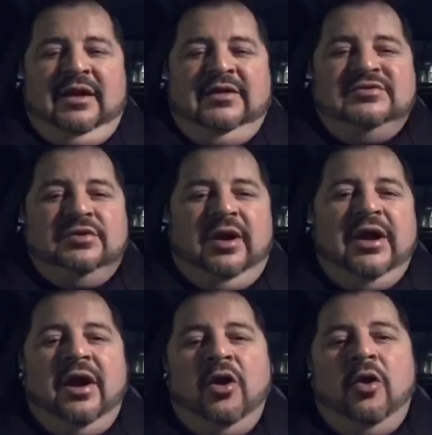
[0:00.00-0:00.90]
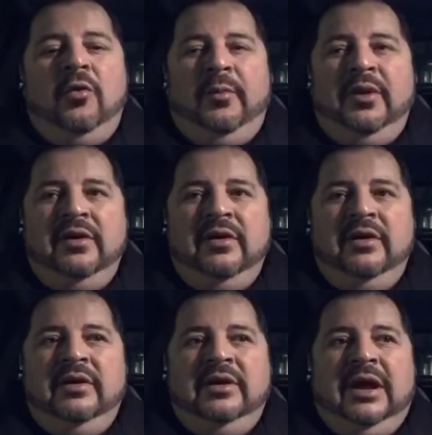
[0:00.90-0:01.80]
And so I hope
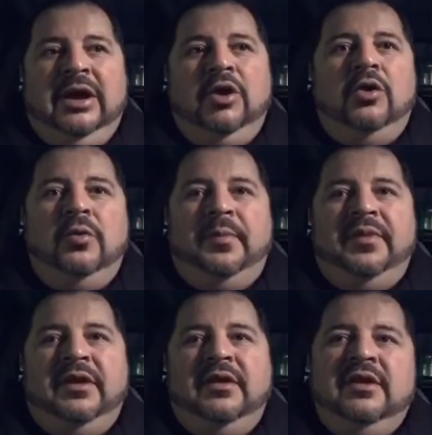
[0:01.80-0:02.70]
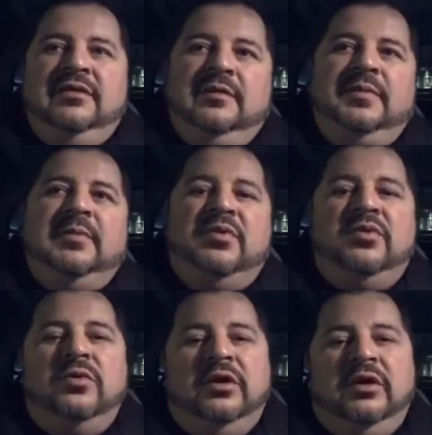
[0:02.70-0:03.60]
that the people
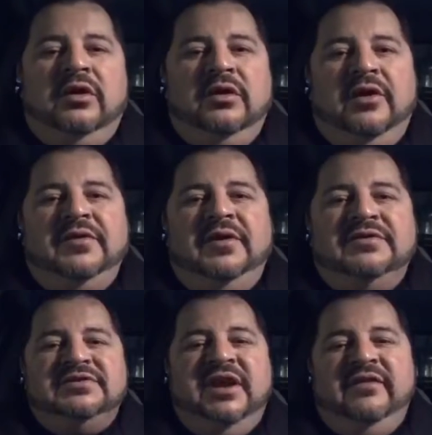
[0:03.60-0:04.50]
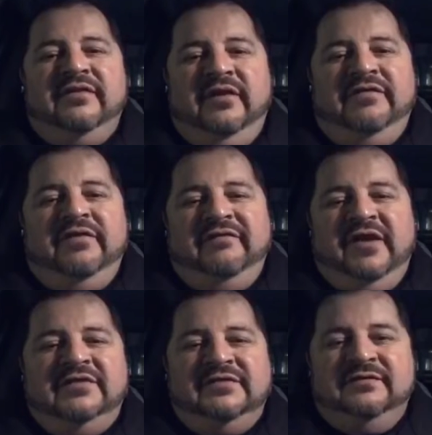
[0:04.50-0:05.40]
who are on the side of the
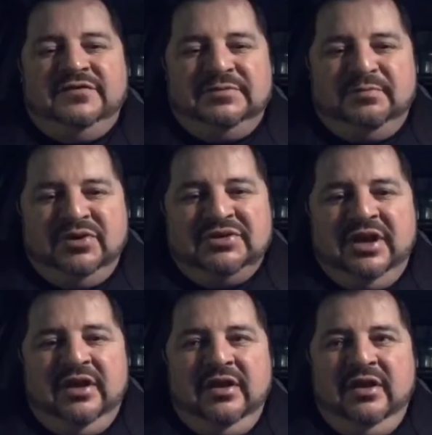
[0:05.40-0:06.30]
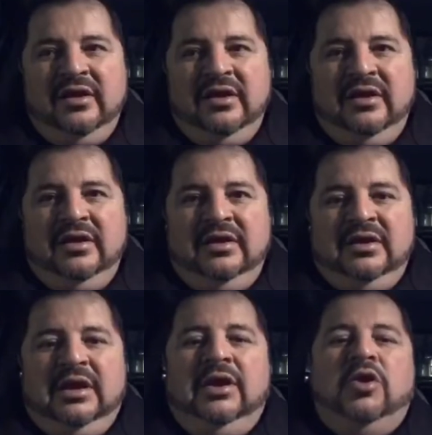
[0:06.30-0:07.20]
fence, per se,
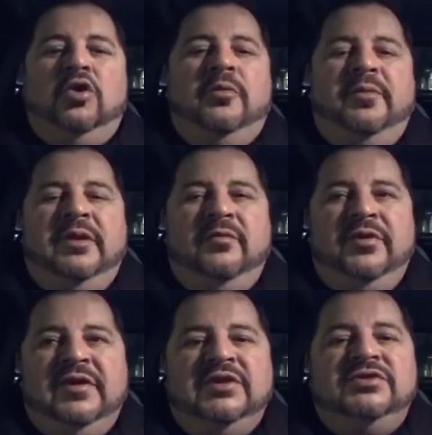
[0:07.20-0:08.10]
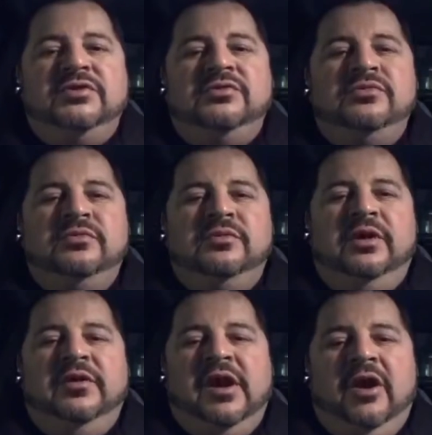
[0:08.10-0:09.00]
I hope that when they do
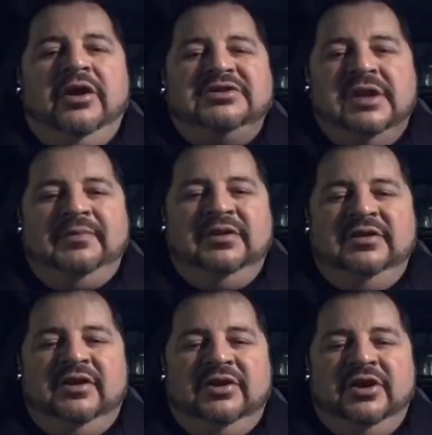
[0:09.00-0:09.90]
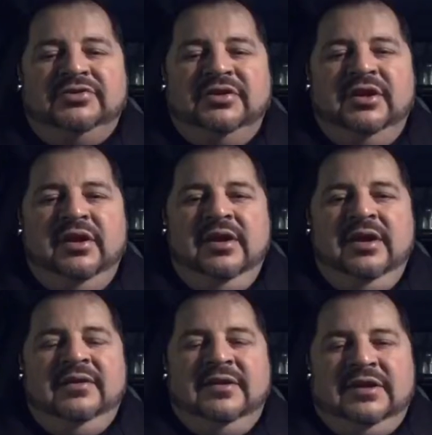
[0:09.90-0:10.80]
and they are accepted in our country,
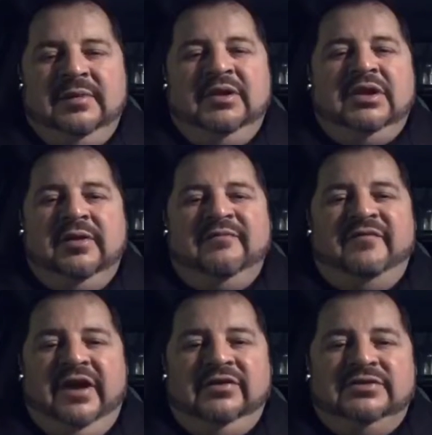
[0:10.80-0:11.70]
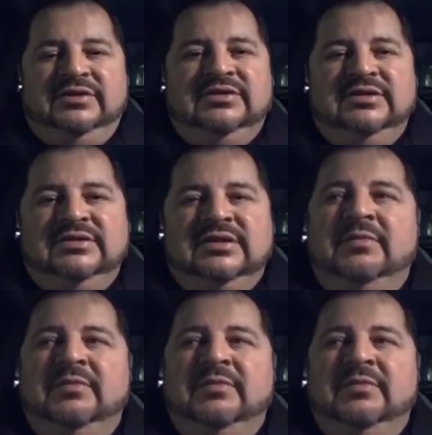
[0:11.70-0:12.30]
that they become vital citizens.